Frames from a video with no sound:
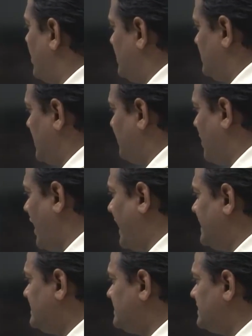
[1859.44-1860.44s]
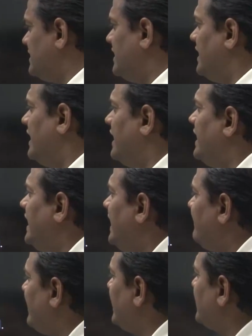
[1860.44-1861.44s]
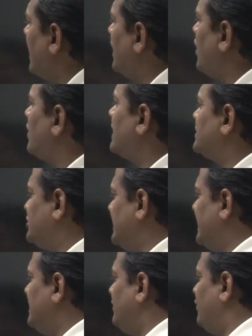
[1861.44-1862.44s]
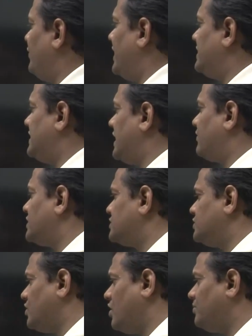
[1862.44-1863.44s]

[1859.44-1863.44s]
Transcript: the boys, he went along a street where there was no